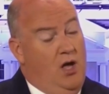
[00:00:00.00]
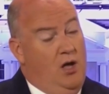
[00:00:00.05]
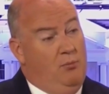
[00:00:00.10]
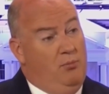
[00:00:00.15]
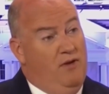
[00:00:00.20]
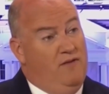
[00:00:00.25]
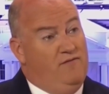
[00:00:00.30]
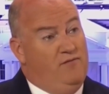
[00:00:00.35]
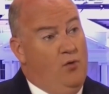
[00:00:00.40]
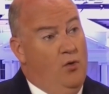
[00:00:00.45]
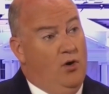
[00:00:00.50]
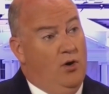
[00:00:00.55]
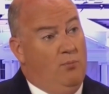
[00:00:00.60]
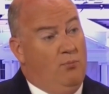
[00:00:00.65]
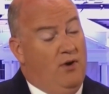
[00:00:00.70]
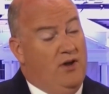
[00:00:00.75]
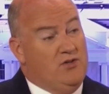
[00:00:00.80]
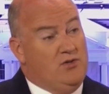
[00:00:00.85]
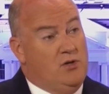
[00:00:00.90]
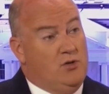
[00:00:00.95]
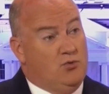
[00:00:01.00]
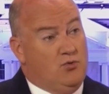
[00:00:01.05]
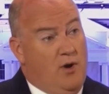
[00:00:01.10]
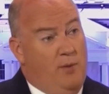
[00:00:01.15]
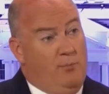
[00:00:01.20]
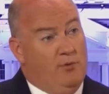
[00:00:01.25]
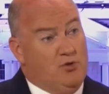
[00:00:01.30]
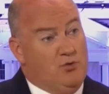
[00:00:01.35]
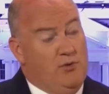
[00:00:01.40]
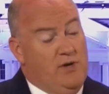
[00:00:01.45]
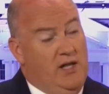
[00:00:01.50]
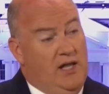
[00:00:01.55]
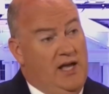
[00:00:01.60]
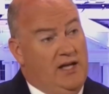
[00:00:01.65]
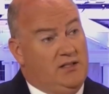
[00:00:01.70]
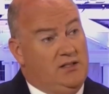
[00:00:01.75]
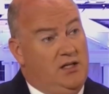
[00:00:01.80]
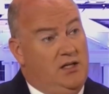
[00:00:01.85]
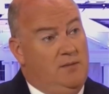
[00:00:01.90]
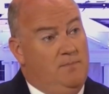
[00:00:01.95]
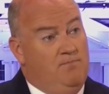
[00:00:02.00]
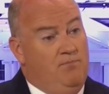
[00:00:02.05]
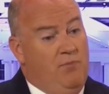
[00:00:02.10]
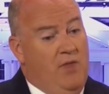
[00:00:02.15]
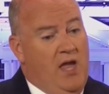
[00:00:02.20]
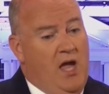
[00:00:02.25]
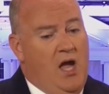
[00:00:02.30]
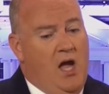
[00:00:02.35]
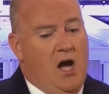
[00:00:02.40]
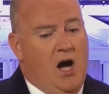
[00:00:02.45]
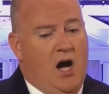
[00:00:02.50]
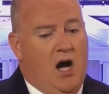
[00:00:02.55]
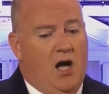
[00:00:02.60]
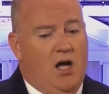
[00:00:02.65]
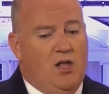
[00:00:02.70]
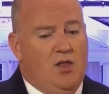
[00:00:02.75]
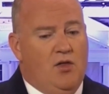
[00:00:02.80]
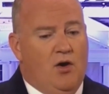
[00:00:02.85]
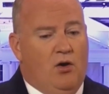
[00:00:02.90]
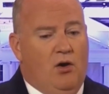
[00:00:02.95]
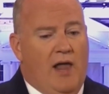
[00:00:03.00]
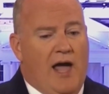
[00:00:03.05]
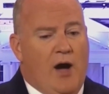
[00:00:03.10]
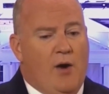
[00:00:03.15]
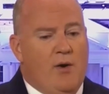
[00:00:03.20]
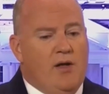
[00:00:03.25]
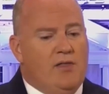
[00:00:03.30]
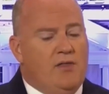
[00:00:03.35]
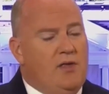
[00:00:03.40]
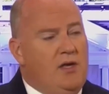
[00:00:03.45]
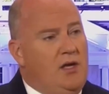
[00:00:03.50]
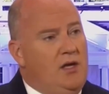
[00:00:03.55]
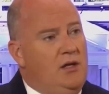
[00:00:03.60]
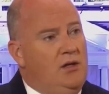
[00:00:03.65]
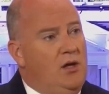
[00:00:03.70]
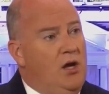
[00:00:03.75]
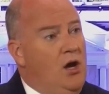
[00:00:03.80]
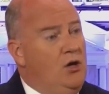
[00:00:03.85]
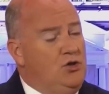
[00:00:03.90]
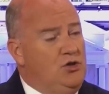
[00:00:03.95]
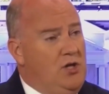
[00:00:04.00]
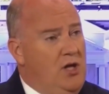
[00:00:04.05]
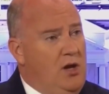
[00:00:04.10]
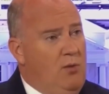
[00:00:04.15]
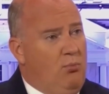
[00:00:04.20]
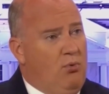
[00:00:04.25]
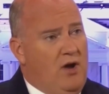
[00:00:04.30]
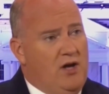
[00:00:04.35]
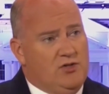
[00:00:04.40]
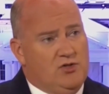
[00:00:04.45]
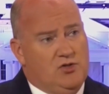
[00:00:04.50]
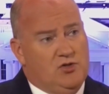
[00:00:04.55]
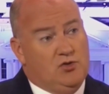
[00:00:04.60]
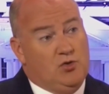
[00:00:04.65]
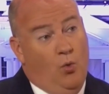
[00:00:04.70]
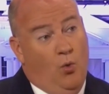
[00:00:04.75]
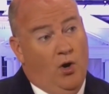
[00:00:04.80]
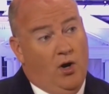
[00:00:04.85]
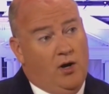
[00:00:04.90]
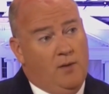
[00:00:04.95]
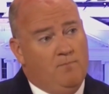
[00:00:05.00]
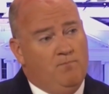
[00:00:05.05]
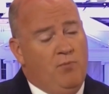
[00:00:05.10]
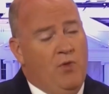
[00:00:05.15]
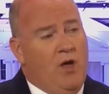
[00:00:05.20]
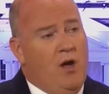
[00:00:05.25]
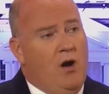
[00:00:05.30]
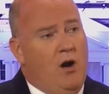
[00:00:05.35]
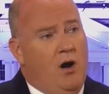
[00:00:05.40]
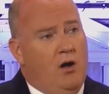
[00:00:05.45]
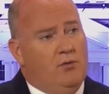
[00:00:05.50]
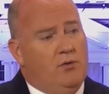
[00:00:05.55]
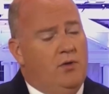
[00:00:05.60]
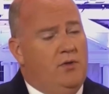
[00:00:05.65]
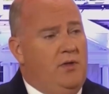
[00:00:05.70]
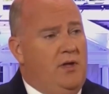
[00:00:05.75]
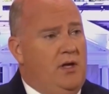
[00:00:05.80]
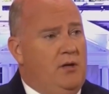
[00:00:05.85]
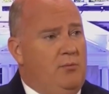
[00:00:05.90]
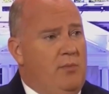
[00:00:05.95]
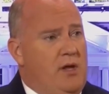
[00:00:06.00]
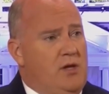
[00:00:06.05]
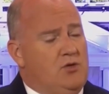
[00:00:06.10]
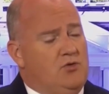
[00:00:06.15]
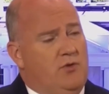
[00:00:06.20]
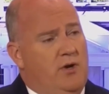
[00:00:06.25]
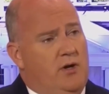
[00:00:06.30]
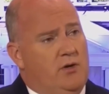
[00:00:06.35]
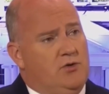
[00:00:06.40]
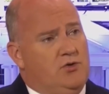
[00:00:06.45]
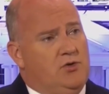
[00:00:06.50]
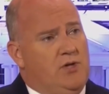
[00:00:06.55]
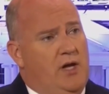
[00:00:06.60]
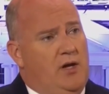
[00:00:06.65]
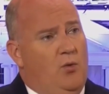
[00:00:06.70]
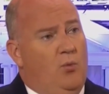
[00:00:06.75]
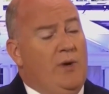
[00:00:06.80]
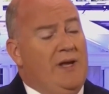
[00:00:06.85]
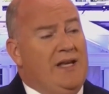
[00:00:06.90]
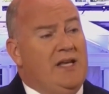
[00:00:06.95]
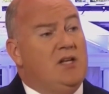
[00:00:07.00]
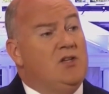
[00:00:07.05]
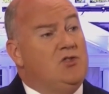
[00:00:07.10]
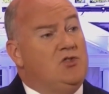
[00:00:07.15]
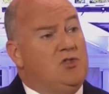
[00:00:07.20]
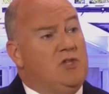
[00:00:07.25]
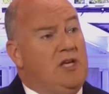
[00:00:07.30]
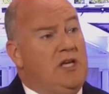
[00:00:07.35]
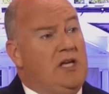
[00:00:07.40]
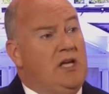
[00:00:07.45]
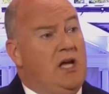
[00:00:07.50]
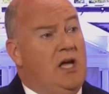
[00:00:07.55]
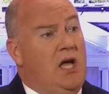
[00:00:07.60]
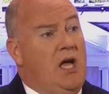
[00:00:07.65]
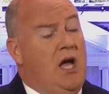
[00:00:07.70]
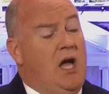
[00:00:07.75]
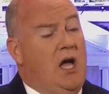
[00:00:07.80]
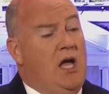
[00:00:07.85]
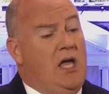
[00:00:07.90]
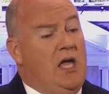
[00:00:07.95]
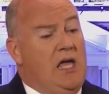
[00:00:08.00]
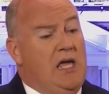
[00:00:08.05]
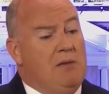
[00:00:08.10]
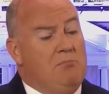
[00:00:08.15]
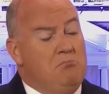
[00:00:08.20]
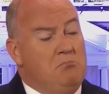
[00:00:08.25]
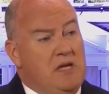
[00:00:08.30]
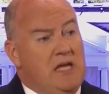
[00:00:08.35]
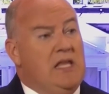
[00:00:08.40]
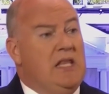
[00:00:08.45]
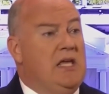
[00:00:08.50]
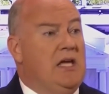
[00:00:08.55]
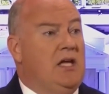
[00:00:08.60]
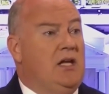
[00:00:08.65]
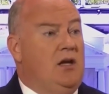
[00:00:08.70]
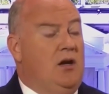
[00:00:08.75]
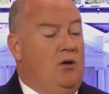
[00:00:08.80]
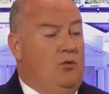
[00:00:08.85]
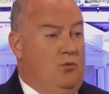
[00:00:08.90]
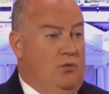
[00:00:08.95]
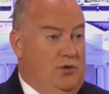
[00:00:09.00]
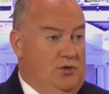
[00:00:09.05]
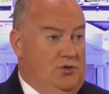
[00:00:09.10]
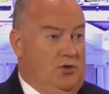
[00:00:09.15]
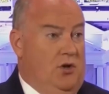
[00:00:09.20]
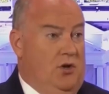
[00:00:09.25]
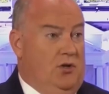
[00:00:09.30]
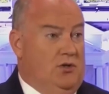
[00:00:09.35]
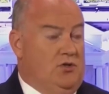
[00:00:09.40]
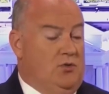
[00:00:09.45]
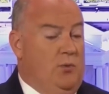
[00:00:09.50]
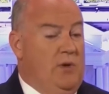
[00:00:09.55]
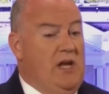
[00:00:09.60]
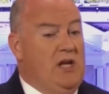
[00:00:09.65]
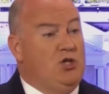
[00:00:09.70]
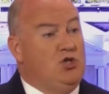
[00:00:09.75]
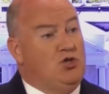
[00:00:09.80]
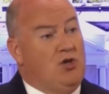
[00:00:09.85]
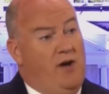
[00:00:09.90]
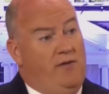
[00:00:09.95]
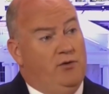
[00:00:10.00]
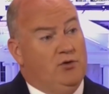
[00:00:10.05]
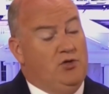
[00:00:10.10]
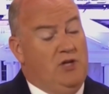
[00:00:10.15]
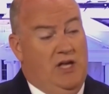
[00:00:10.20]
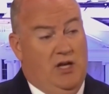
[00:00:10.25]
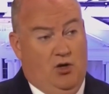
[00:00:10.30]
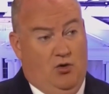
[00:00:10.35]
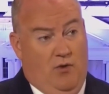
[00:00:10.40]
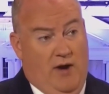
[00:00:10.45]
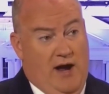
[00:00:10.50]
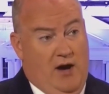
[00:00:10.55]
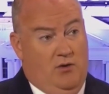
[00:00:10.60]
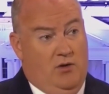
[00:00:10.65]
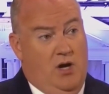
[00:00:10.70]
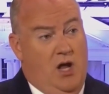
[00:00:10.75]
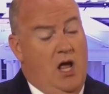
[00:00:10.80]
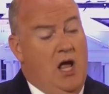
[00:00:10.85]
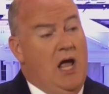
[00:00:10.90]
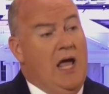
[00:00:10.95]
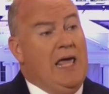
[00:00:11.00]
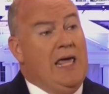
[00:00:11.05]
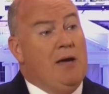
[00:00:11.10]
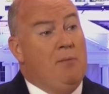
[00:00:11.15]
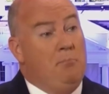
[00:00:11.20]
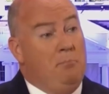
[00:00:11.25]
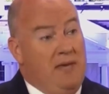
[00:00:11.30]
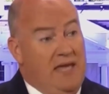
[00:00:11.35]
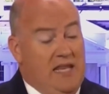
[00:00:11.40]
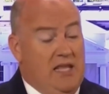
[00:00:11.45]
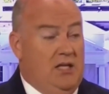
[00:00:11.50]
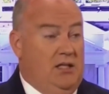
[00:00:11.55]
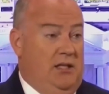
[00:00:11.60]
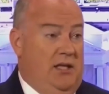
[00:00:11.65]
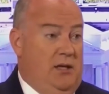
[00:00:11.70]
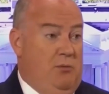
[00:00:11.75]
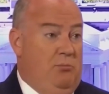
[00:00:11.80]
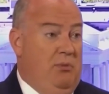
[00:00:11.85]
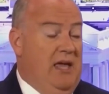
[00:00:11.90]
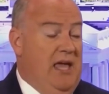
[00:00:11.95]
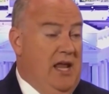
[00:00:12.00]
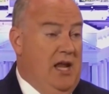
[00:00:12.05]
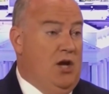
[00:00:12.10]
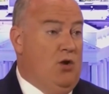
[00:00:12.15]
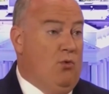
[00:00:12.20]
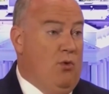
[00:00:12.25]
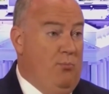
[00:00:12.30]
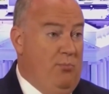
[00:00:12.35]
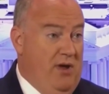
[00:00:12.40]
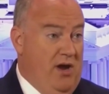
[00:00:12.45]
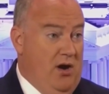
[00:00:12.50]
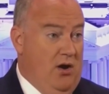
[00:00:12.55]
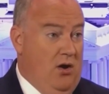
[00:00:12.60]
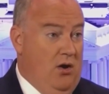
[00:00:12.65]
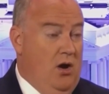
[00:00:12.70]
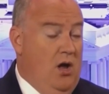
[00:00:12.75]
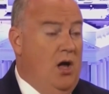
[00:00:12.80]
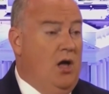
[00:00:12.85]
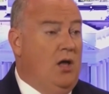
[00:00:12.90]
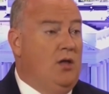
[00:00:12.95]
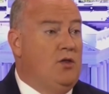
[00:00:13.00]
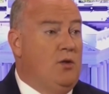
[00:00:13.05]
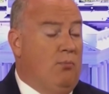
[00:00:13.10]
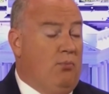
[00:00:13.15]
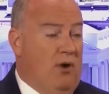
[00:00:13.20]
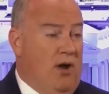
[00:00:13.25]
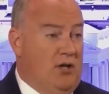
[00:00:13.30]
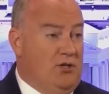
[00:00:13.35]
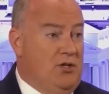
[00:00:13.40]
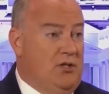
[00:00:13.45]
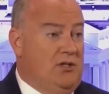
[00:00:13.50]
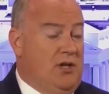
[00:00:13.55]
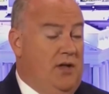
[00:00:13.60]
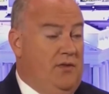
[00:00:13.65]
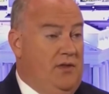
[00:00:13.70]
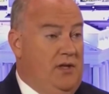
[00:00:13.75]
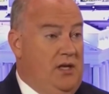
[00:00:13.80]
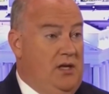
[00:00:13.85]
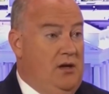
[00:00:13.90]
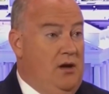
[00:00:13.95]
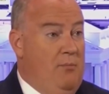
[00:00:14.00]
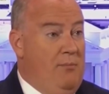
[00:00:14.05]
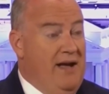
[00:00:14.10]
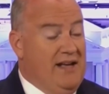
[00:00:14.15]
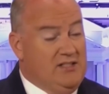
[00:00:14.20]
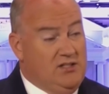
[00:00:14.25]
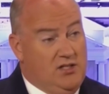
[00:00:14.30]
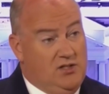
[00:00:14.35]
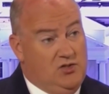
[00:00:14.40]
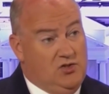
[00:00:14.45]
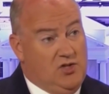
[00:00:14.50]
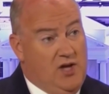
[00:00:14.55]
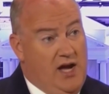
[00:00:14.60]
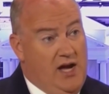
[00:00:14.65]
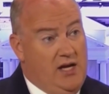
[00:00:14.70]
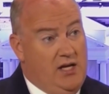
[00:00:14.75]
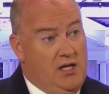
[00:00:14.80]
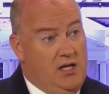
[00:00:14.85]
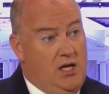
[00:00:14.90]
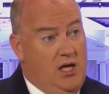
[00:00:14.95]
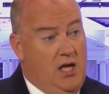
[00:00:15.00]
before President Trump was reelected, they're allowing the negotiating process to work, although the administrator said we need to see immediate results. We need shovels in ground immediately, beginning to repair the project on the Mexican side.